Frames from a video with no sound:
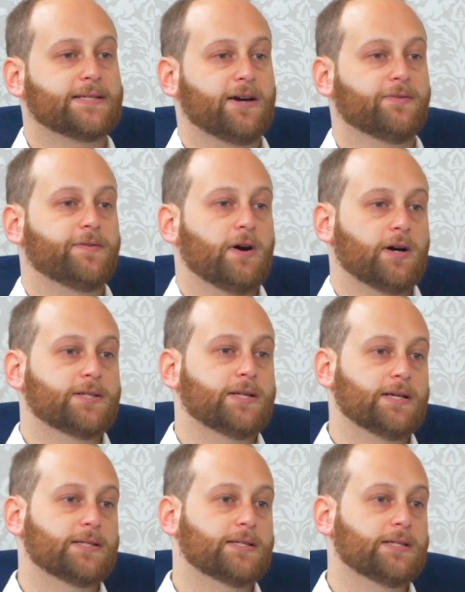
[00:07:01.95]
outfox
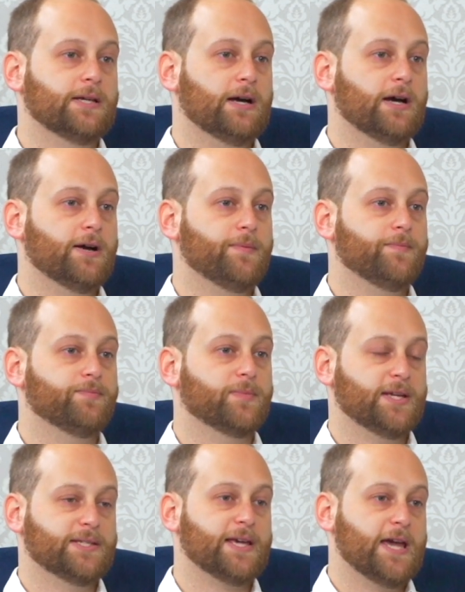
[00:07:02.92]
us,
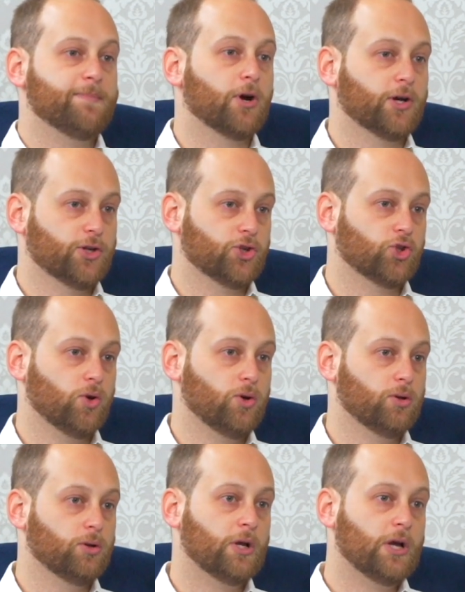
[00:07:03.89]
escape our
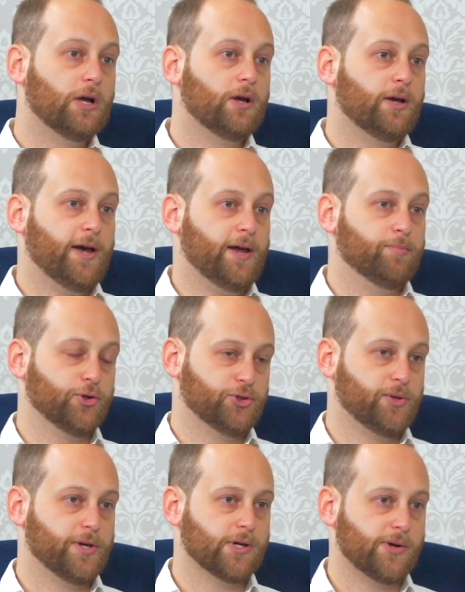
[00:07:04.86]
control, and
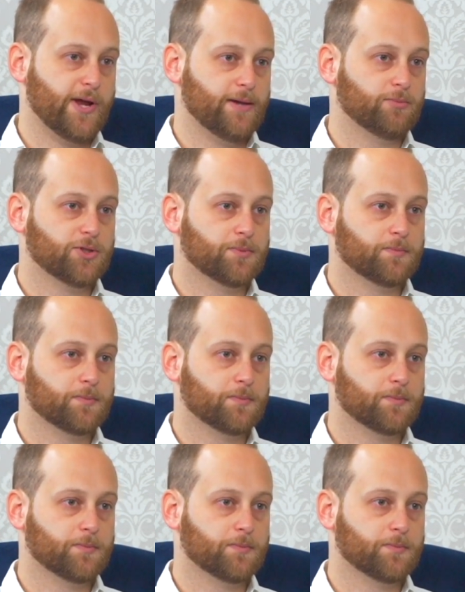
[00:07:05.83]
pursue their own aims.